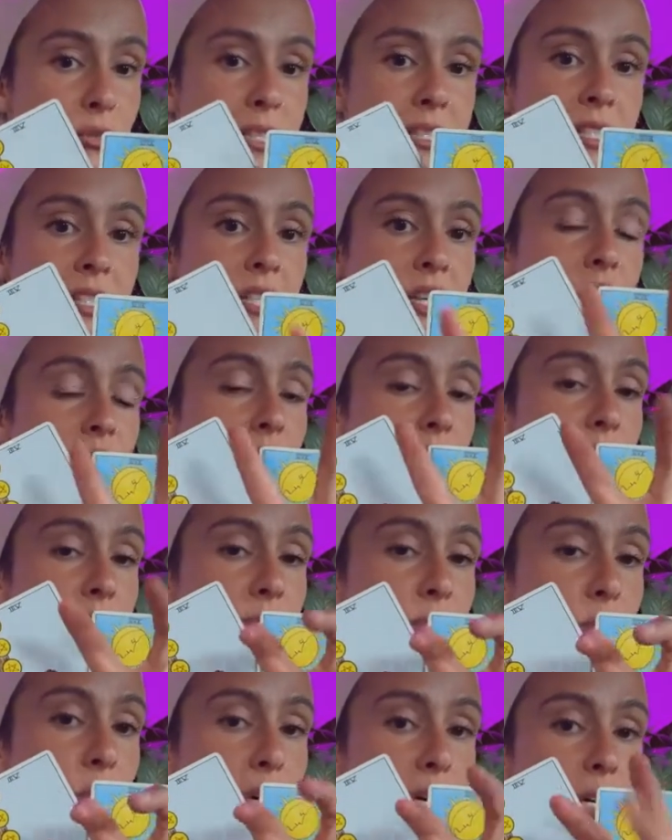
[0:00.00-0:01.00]
This is the card
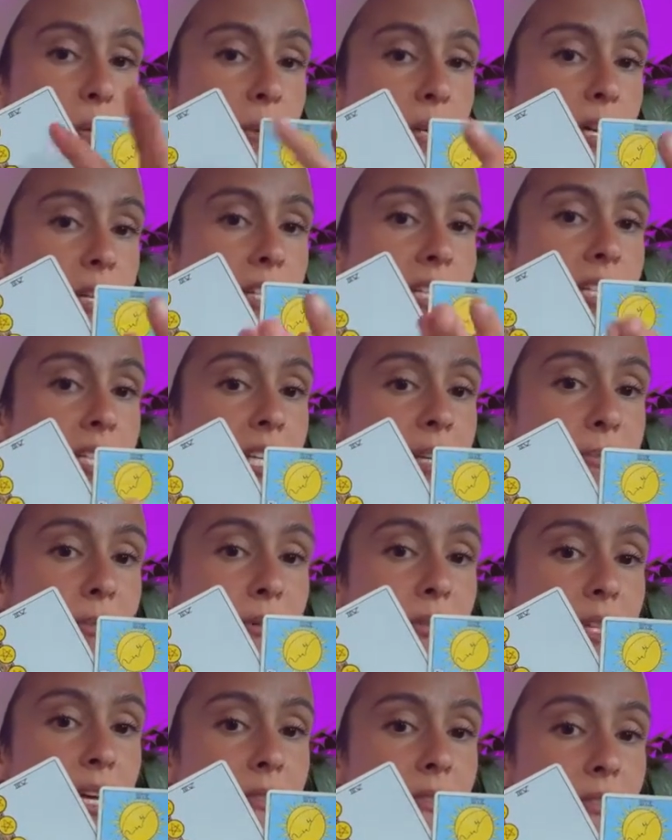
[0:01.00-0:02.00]
of work, but on a
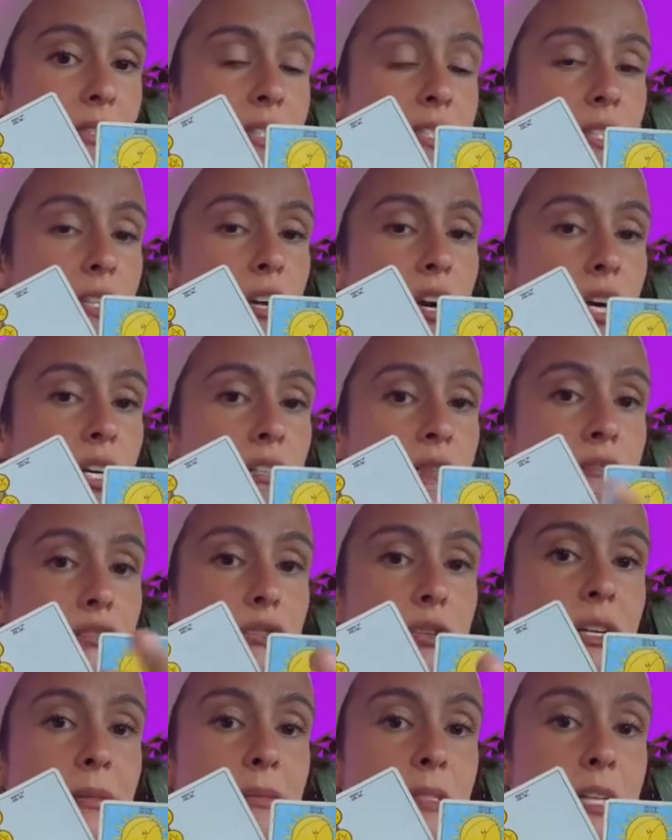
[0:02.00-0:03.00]
deeper level, it's the card of
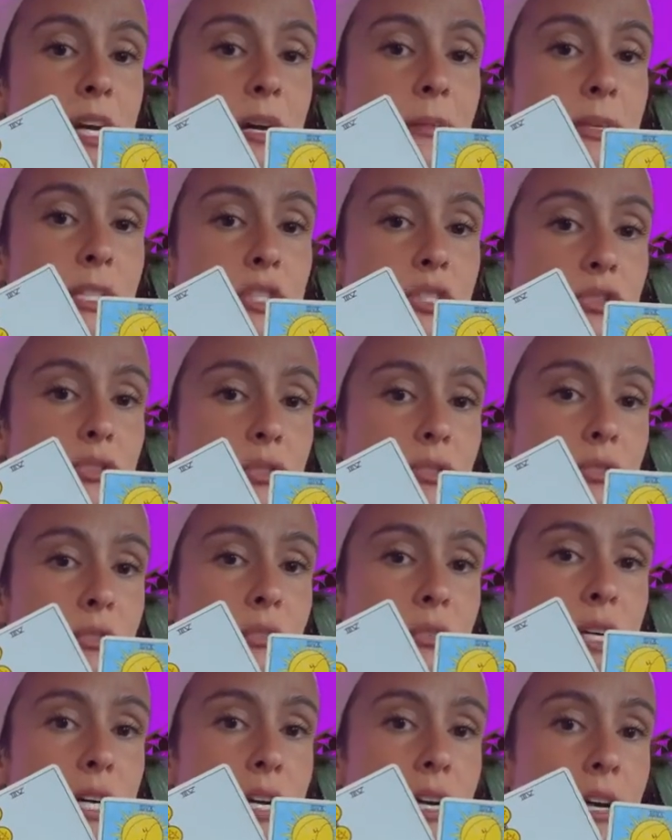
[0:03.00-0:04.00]
dreams coming
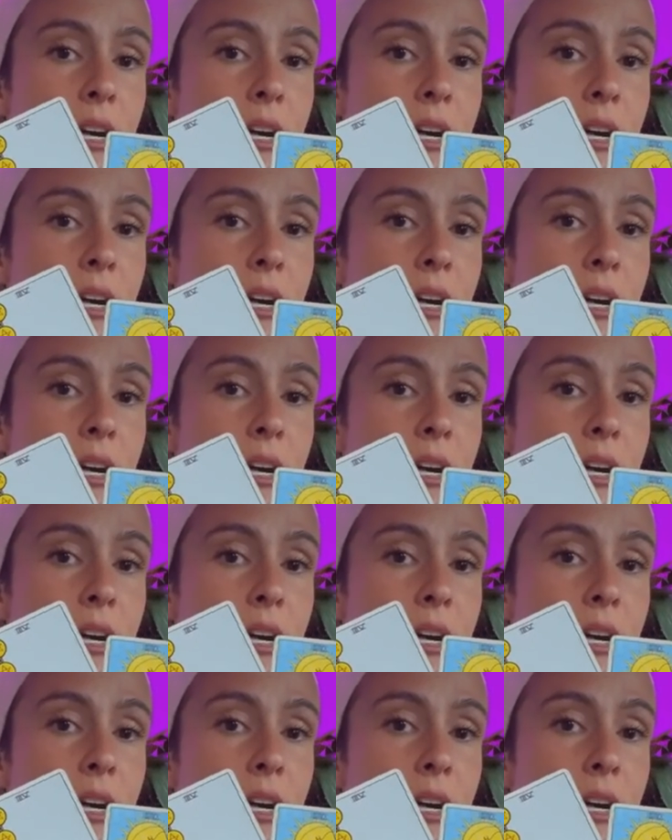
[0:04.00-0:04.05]
true.